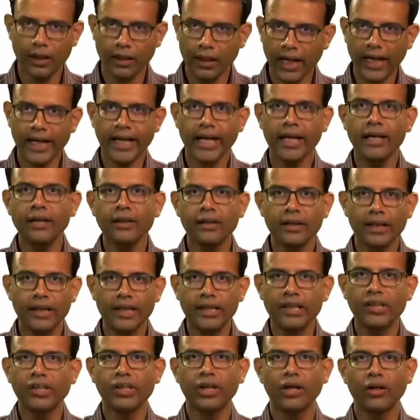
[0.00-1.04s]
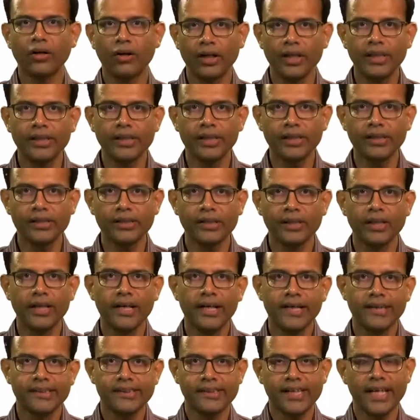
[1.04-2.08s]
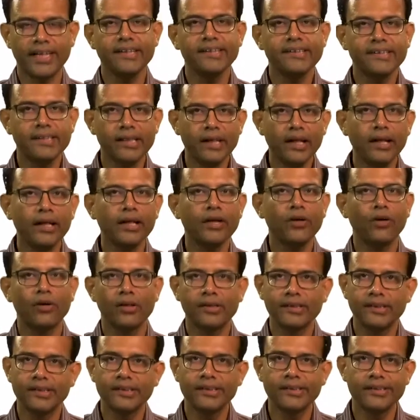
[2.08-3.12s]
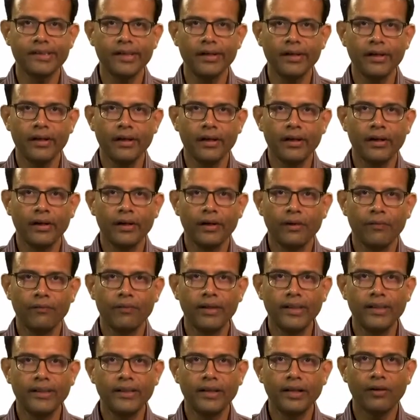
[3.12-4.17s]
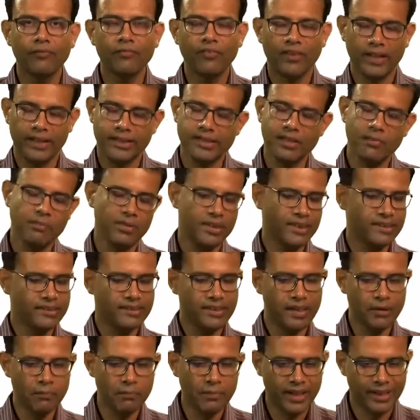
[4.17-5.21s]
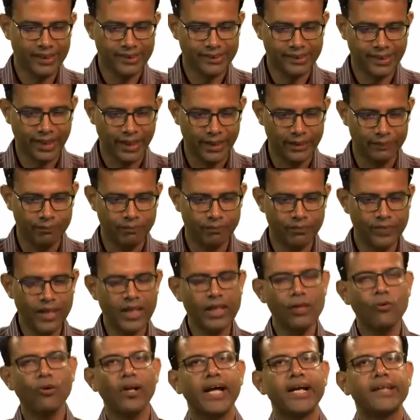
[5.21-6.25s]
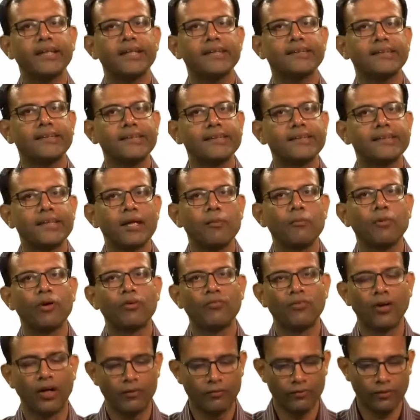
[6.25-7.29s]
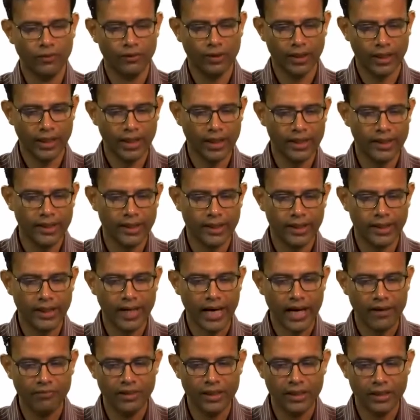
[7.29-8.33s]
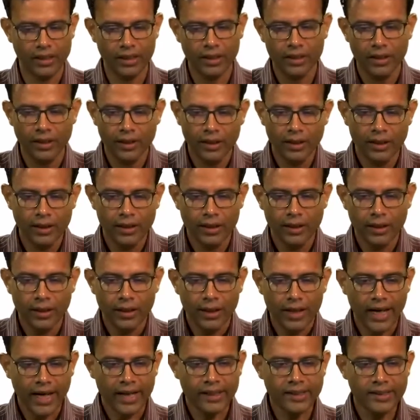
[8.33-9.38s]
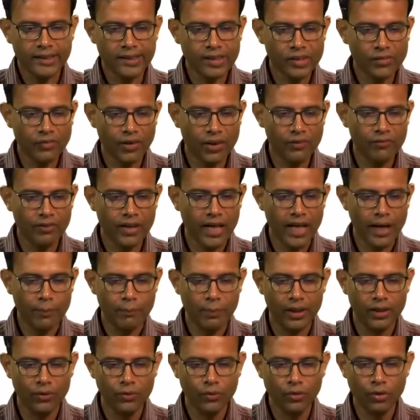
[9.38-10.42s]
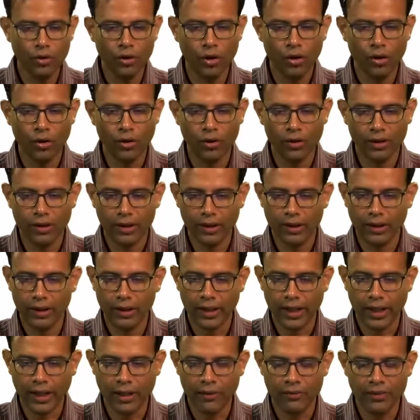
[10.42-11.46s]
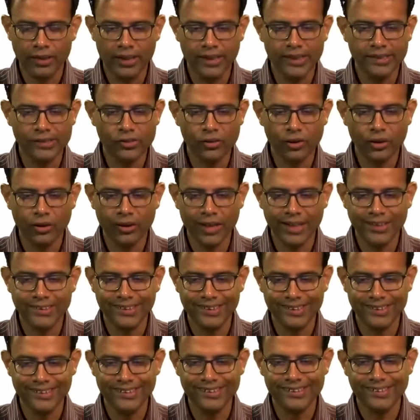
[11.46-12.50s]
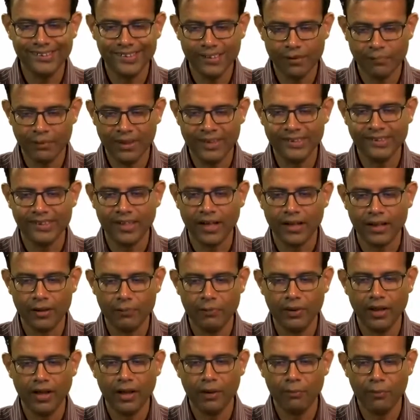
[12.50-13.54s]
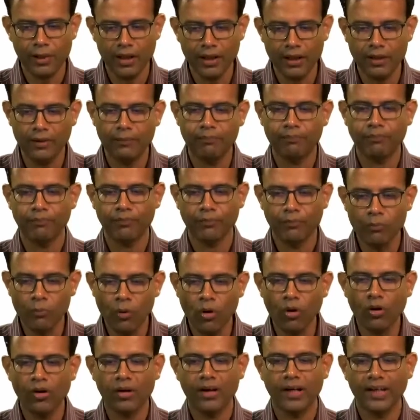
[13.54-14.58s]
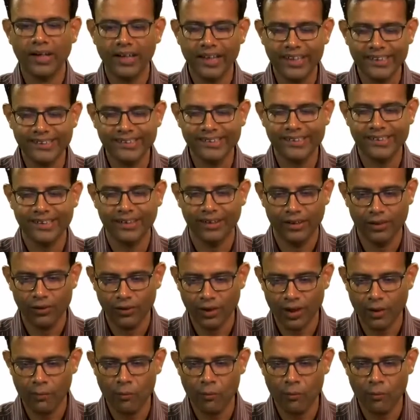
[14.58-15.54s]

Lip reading: Again, initial conditions statistically consistent with the, for example, the CMBR sky. Then you let the system evolve, okay, under gravity, and this is what will happen. You go around this. So, you can see the system has started becoming more clustered, okay,